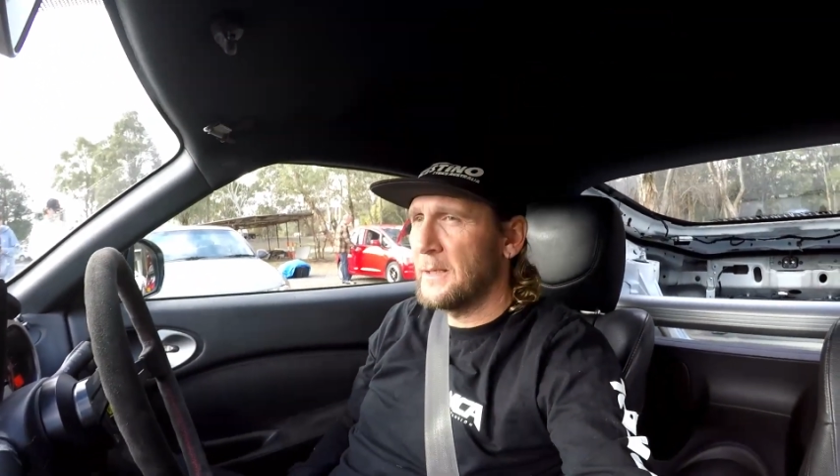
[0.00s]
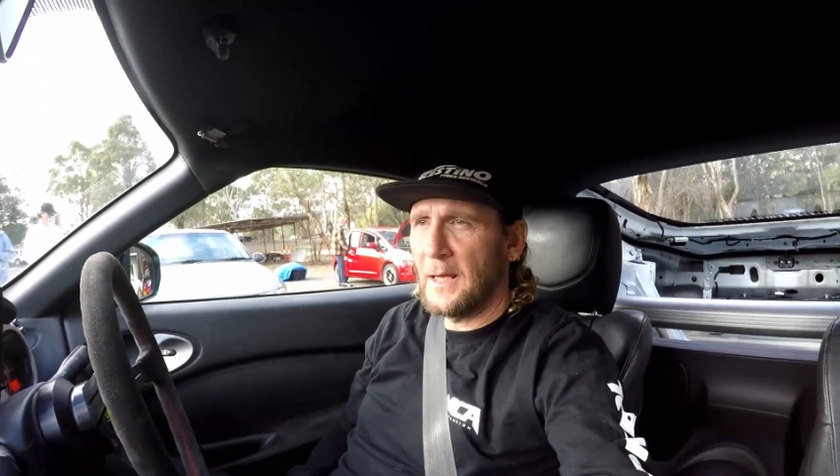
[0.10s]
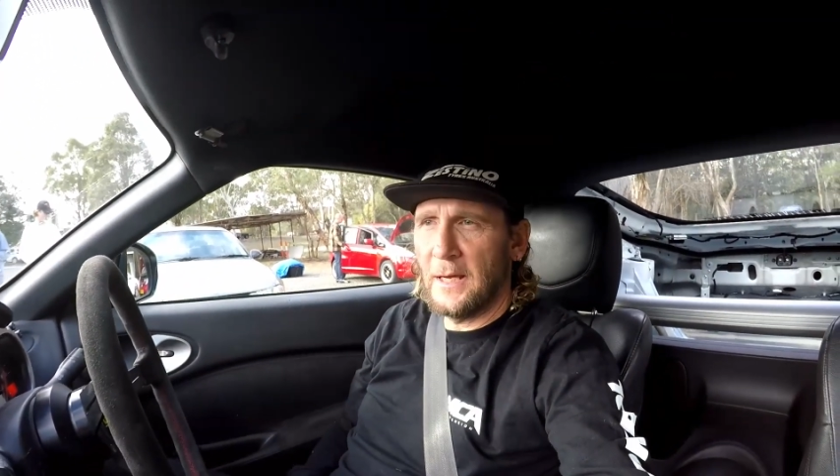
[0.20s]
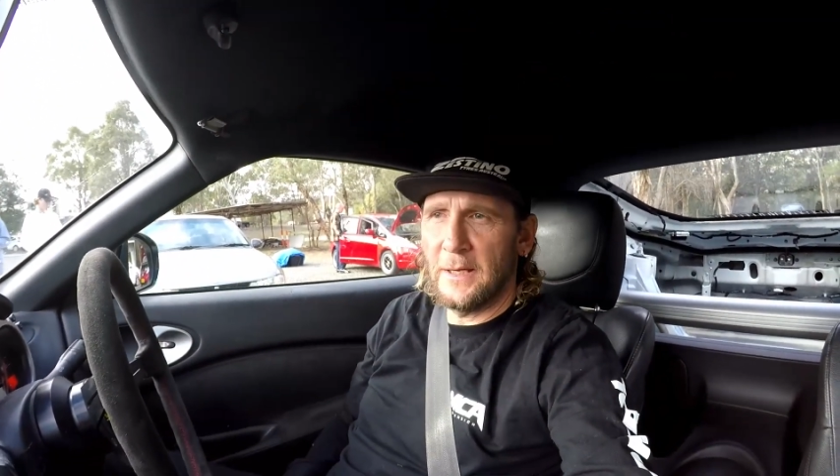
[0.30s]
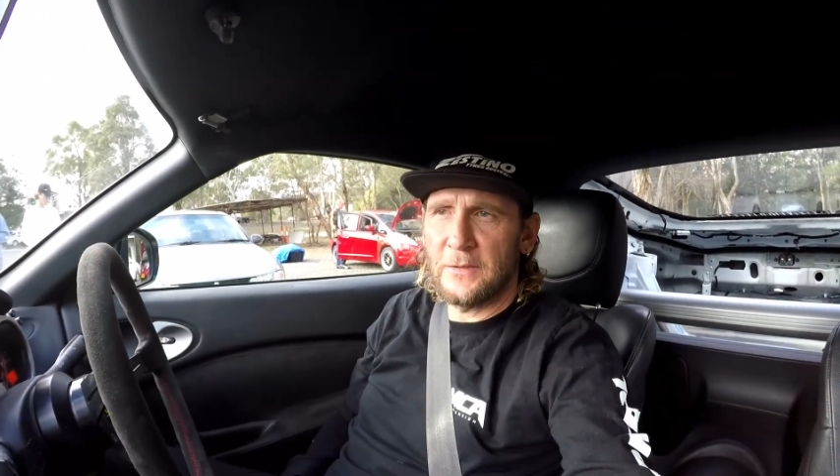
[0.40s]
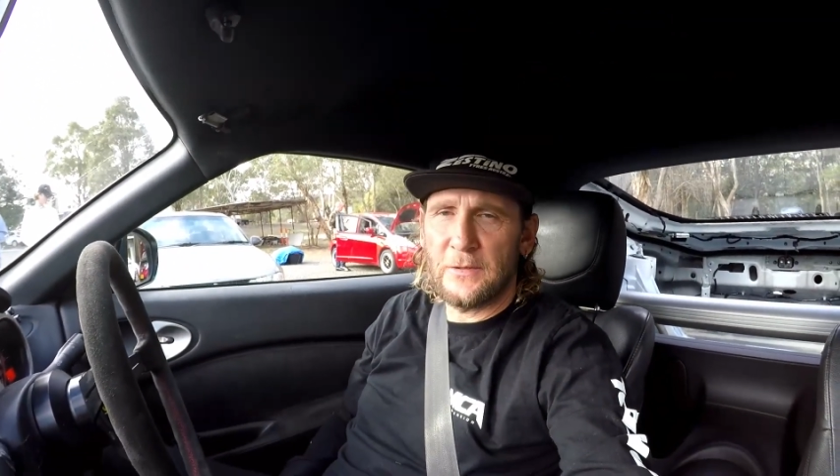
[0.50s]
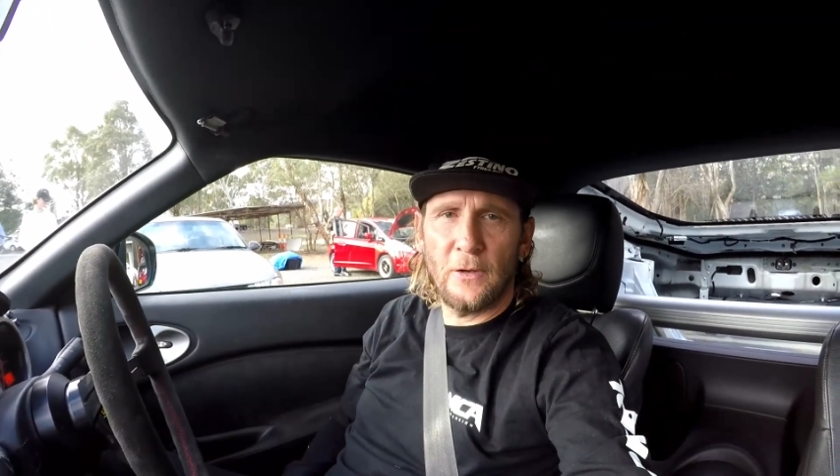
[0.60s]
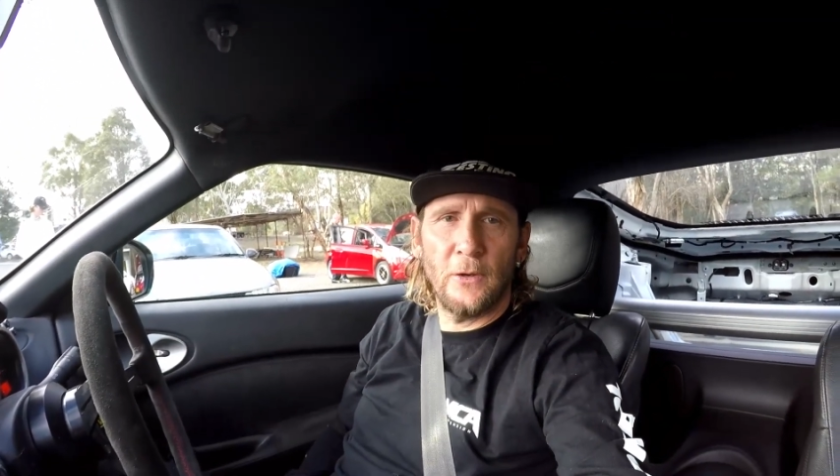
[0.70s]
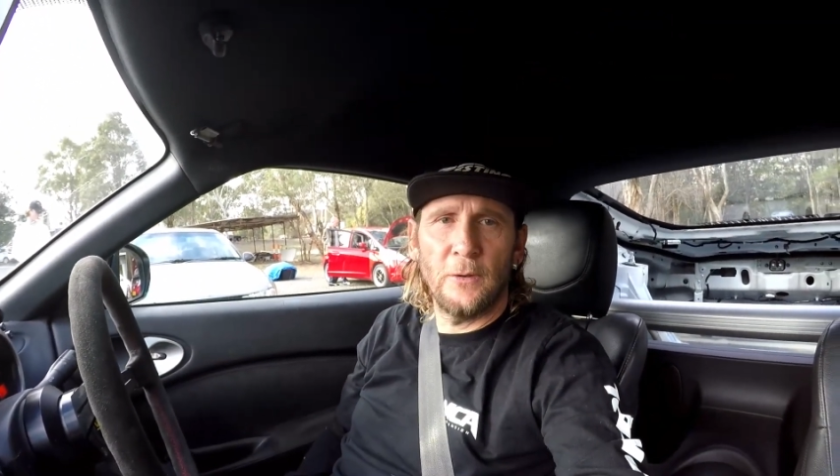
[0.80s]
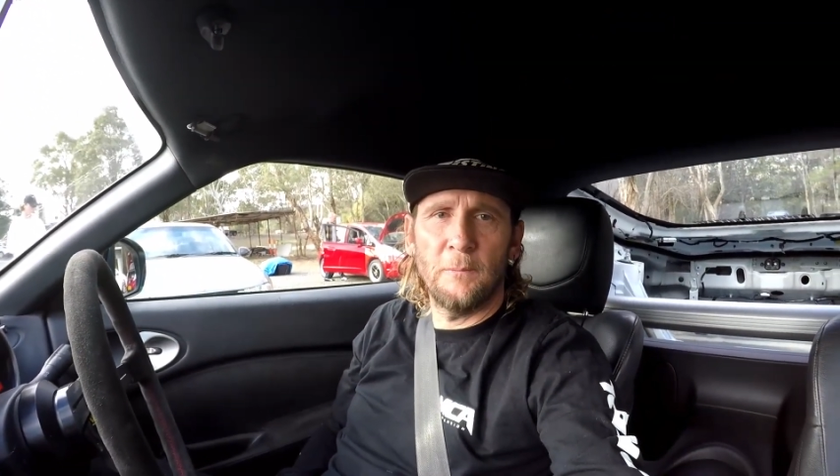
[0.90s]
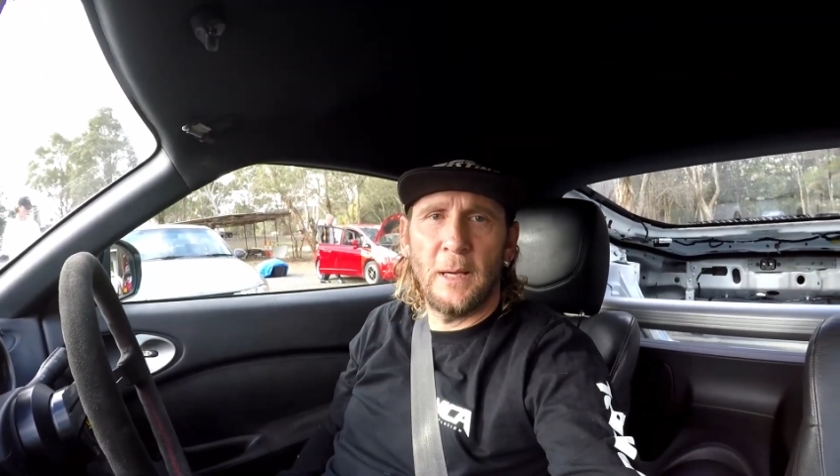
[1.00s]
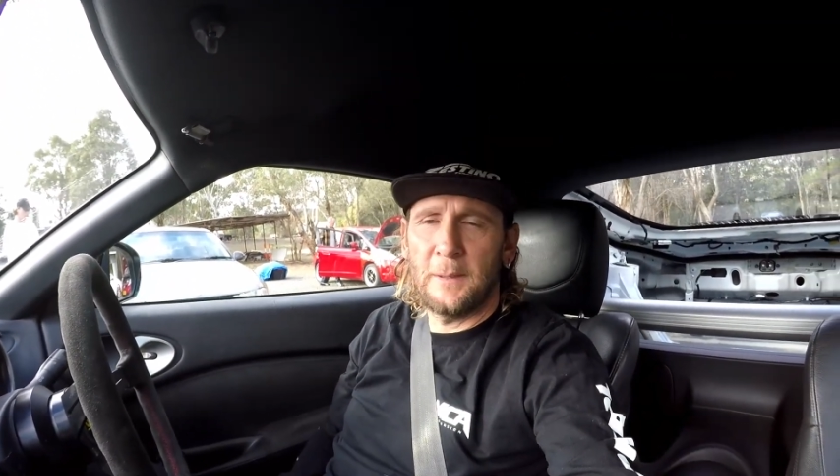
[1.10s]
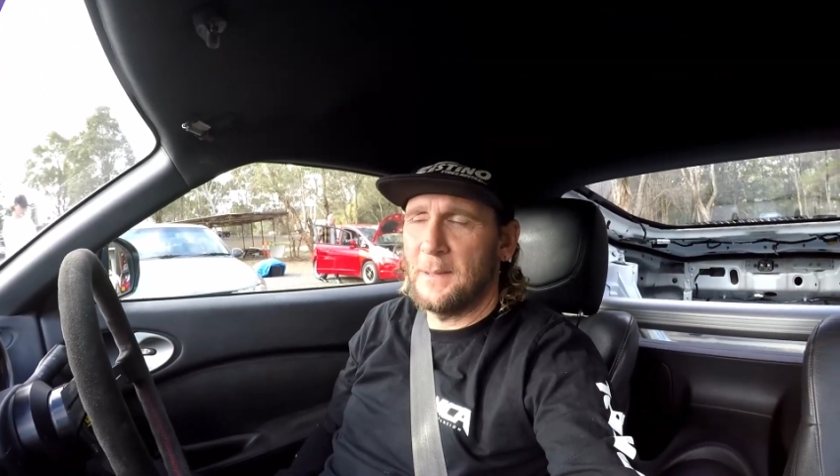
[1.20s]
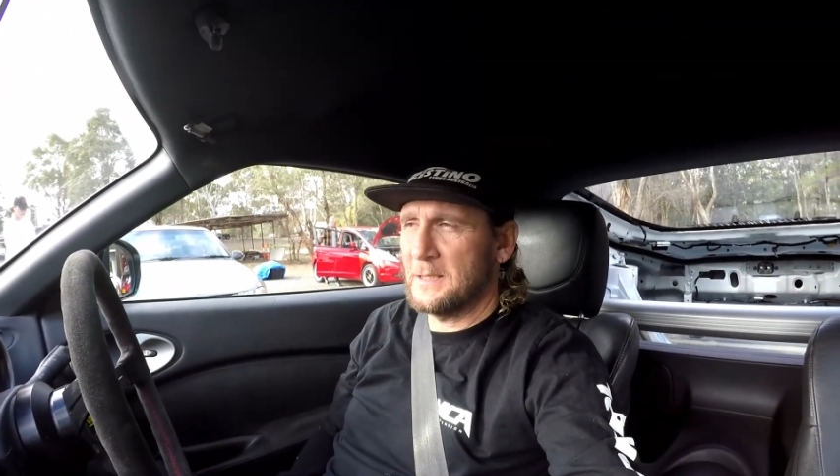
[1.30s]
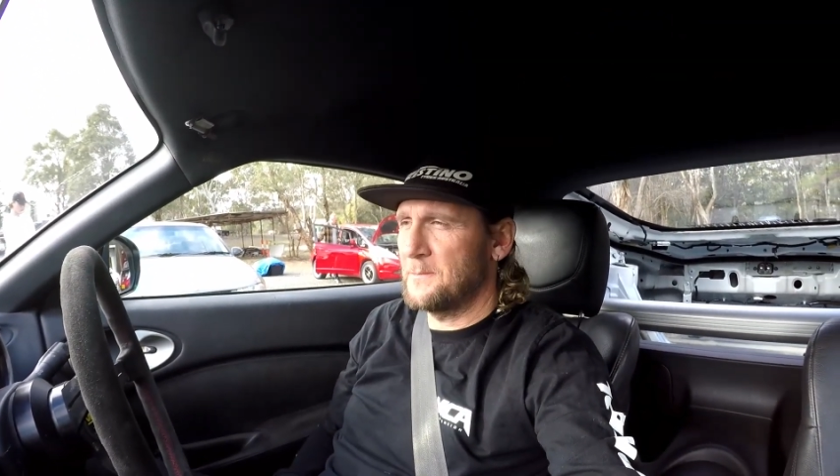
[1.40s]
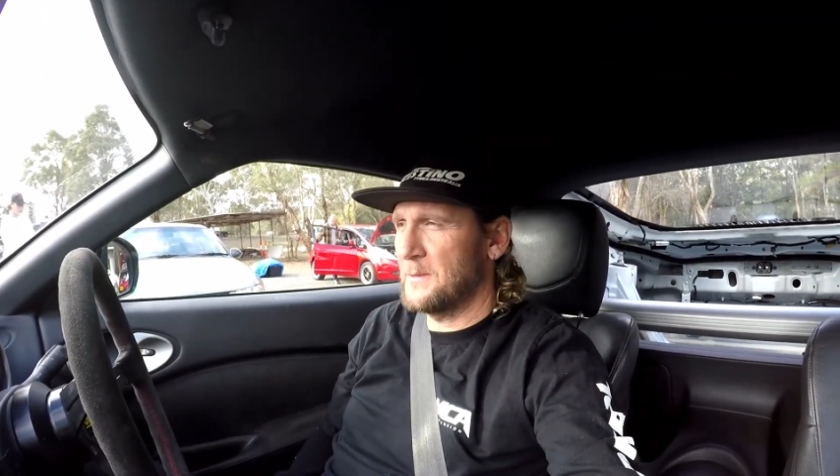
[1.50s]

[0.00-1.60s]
Yeah, so made a massive